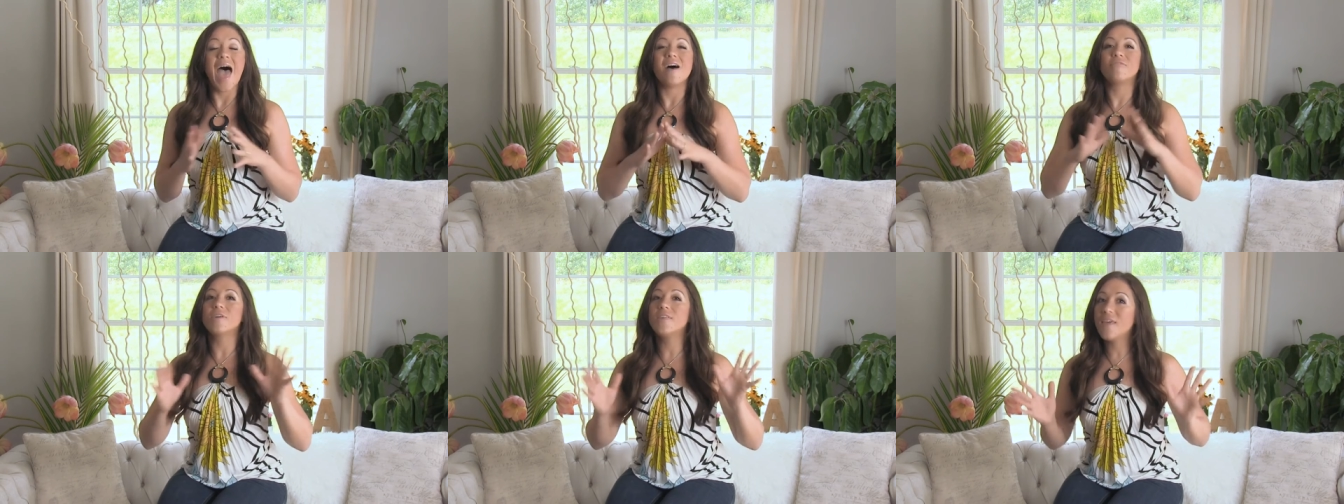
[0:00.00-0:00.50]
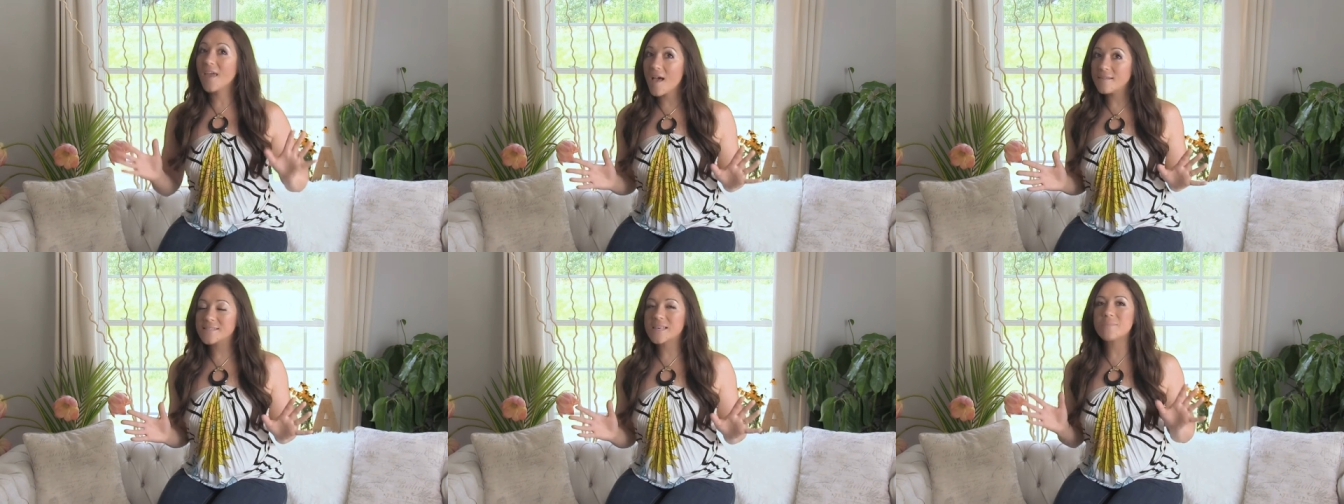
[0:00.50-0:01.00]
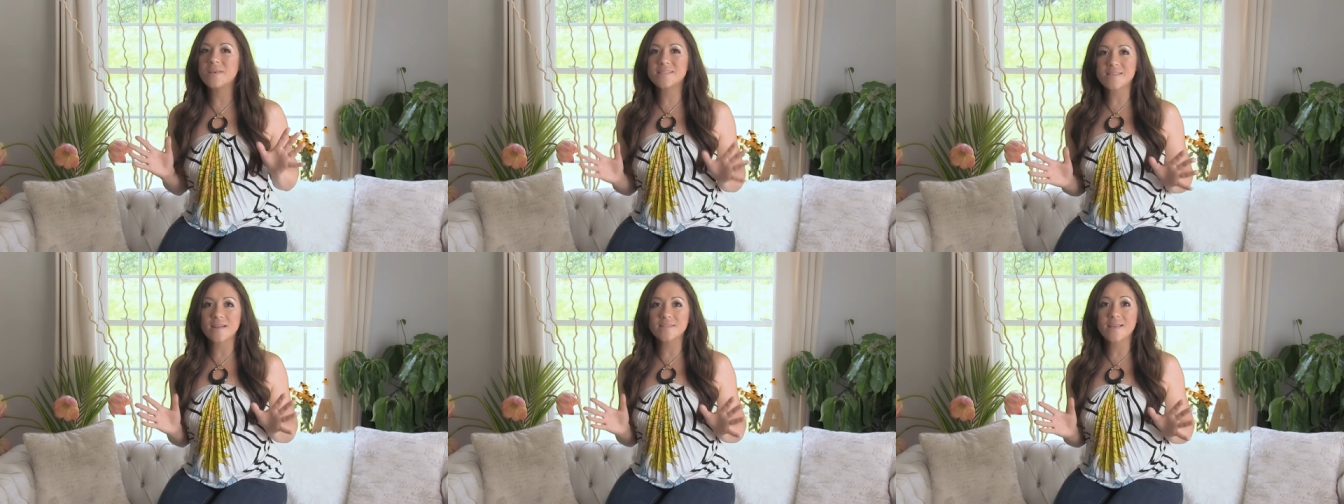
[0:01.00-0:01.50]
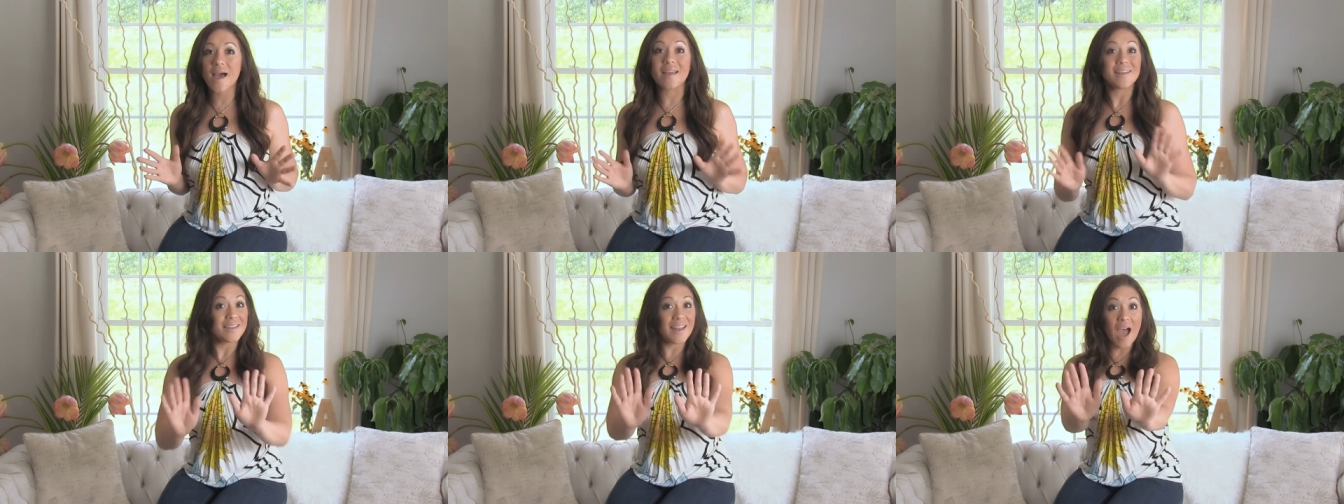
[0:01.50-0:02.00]
Everything else can be set
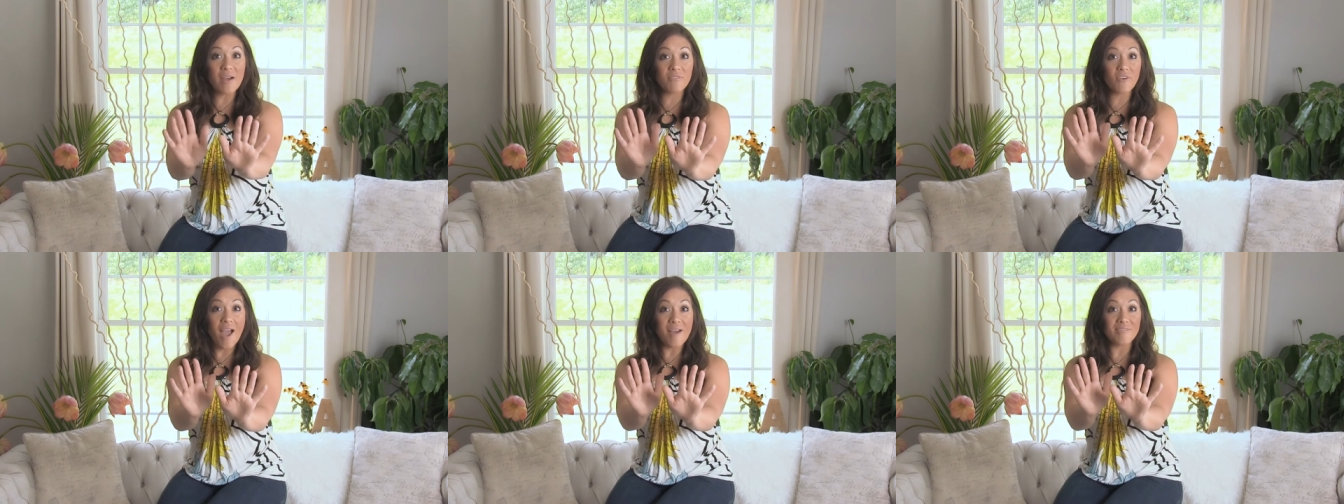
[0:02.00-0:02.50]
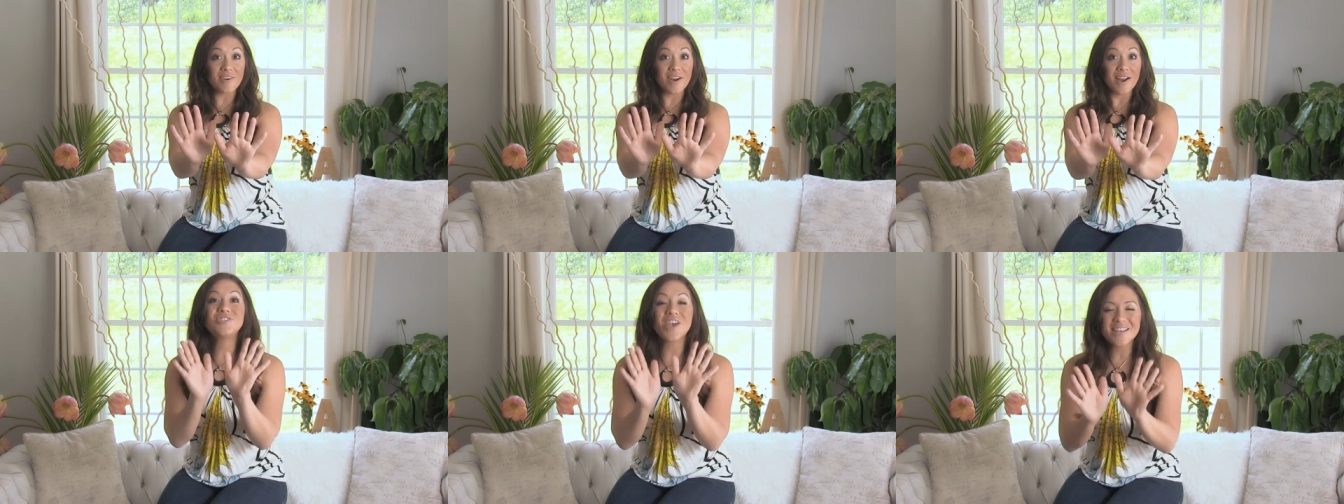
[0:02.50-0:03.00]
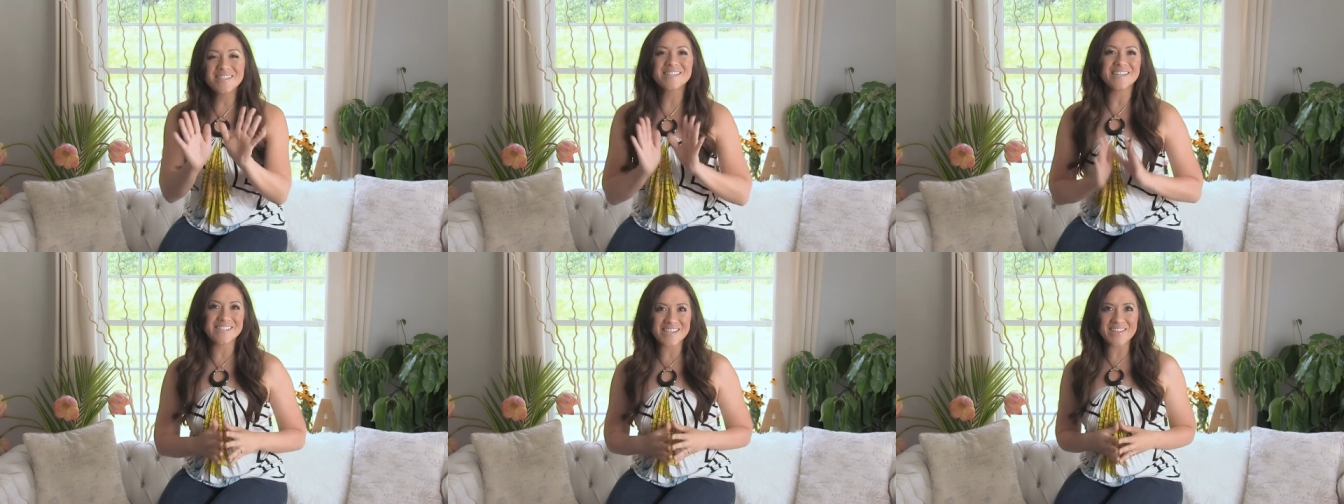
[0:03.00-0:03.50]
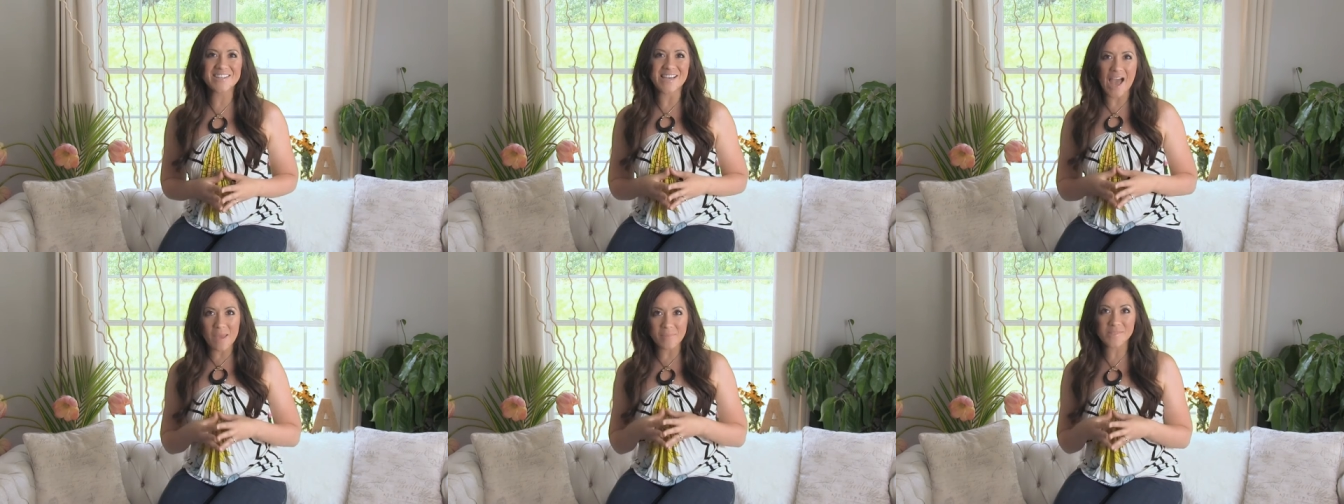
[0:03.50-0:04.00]
aside, not forever, just until the
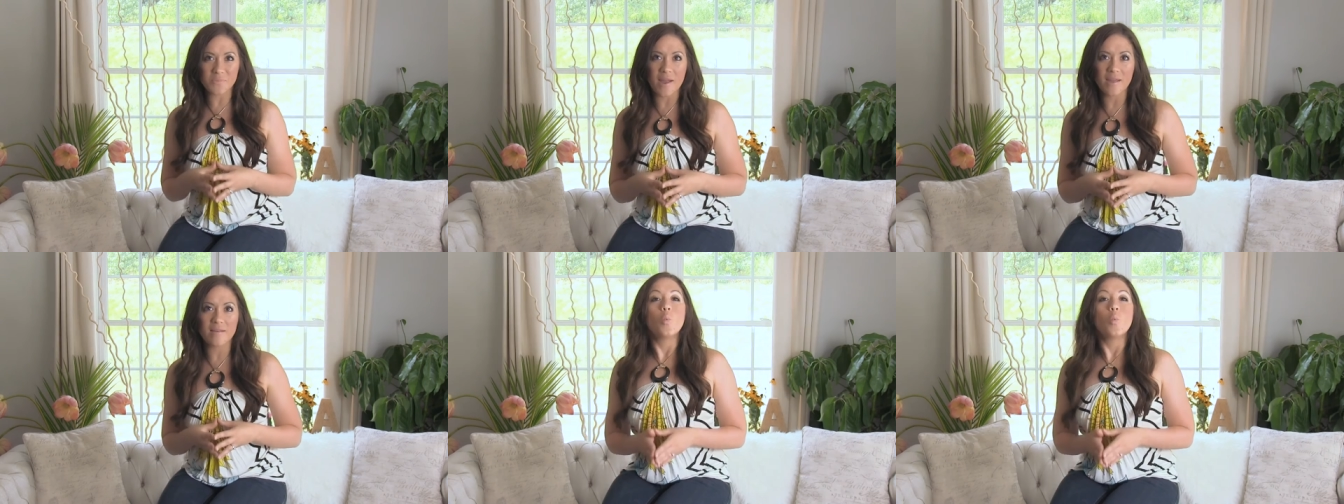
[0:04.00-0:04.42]
time is right.